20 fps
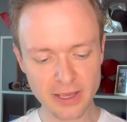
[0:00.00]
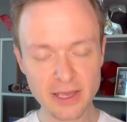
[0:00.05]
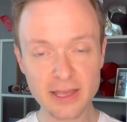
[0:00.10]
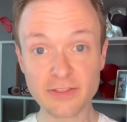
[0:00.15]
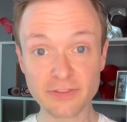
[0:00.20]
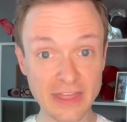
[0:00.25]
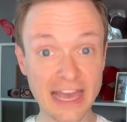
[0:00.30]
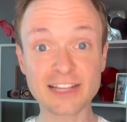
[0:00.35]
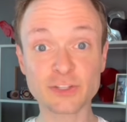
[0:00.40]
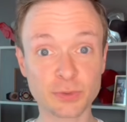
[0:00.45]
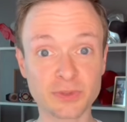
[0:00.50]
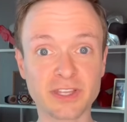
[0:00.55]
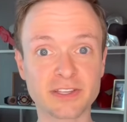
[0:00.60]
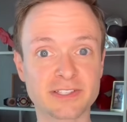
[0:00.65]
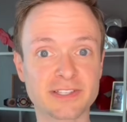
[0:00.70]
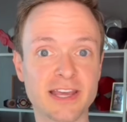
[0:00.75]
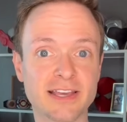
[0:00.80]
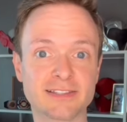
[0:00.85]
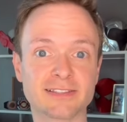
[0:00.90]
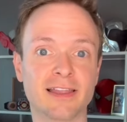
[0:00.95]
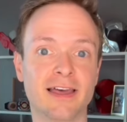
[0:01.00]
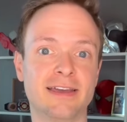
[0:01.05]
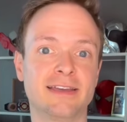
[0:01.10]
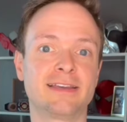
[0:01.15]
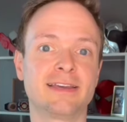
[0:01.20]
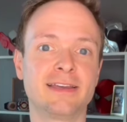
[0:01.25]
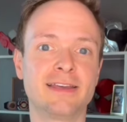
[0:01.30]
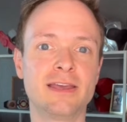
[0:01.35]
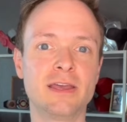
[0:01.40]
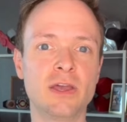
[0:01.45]
That's what this tastes like.
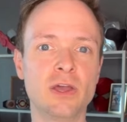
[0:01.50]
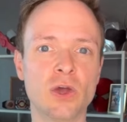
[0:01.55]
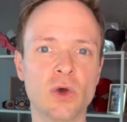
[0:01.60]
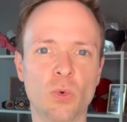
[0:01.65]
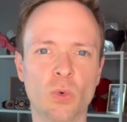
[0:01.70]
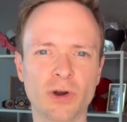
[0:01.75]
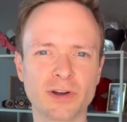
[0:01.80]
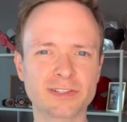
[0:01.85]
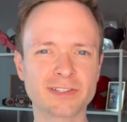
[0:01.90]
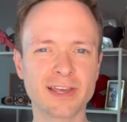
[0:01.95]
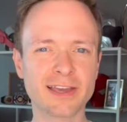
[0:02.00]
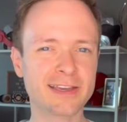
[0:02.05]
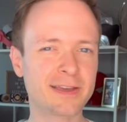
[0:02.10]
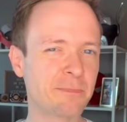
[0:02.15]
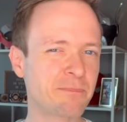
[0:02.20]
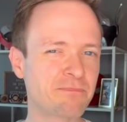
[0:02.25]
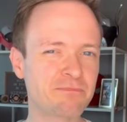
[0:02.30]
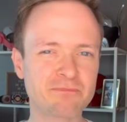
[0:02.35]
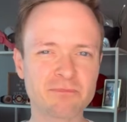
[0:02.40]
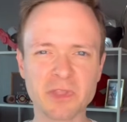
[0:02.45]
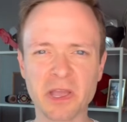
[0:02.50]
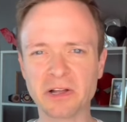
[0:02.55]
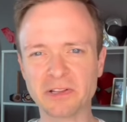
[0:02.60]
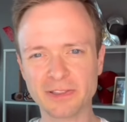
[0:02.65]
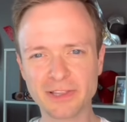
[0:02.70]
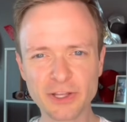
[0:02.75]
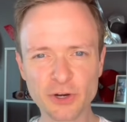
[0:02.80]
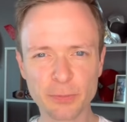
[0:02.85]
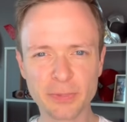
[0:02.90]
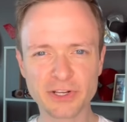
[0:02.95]
Where it's like a
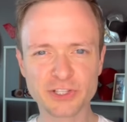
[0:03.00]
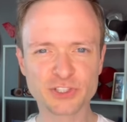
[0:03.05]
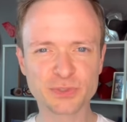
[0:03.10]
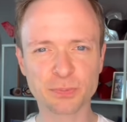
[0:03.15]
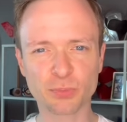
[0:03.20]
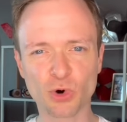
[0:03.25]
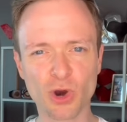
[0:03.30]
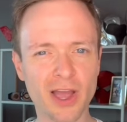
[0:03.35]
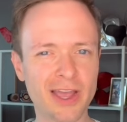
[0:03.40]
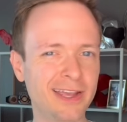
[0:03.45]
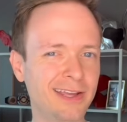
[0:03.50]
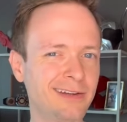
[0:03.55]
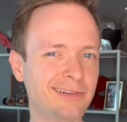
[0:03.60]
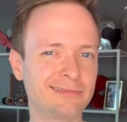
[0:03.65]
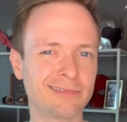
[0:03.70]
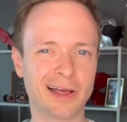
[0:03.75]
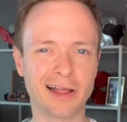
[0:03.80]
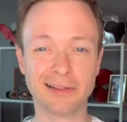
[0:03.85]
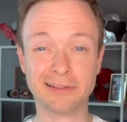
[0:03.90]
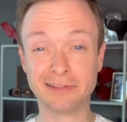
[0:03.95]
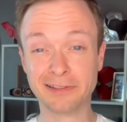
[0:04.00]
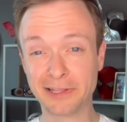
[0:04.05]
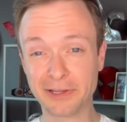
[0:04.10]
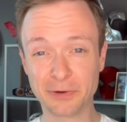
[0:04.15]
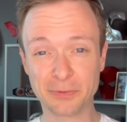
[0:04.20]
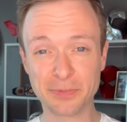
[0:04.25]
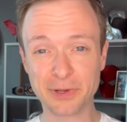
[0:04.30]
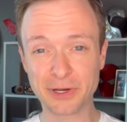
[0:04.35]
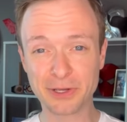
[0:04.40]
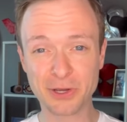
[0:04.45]
little bit of Sprite, a little
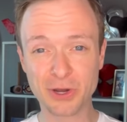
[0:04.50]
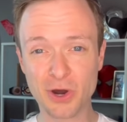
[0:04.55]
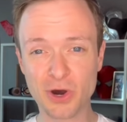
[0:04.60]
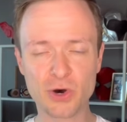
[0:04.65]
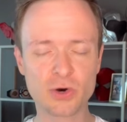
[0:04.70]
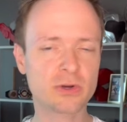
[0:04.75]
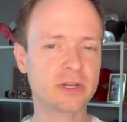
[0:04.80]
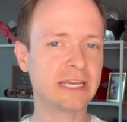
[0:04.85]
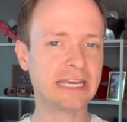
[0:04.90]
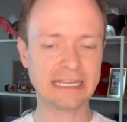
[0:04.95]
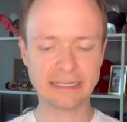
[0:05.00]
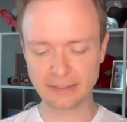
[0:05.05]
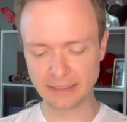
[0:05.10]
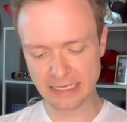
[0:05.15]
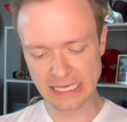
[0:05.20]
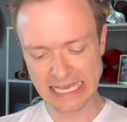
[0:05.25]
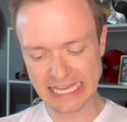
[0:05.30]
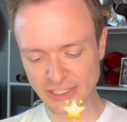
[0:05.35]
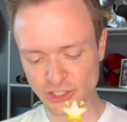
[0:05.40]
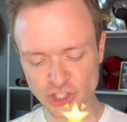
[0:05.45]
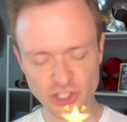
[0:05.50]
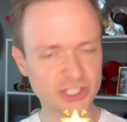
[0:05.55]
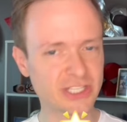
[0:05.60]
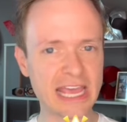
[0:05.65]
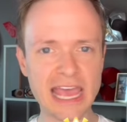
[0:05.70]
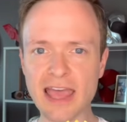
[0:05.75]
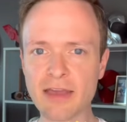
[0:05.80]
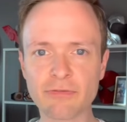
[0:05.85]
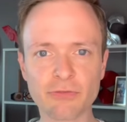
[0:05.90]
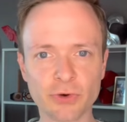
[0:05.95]
bit of Coke. It, it's just
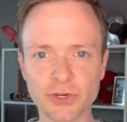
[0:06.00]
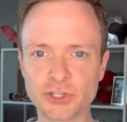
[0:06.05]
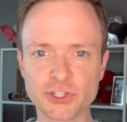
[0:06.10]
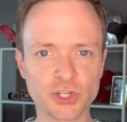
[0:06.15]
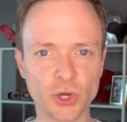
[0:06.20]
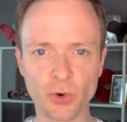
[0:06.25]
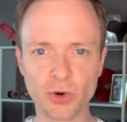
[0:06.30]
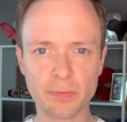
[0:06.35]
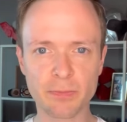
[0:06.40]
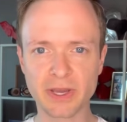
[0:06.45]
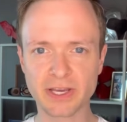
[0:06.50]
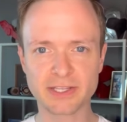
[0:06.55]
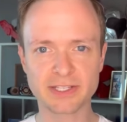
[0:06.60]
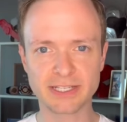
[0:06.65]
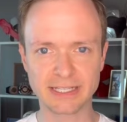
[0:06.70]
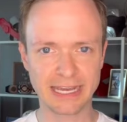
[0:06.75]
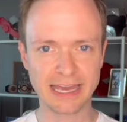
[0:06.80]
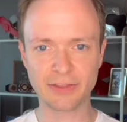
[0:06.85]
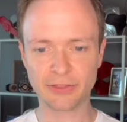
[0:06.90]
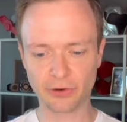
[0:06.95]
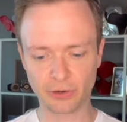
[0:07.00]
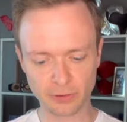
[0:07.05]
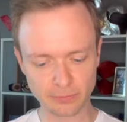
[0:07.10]
every soda mixed together.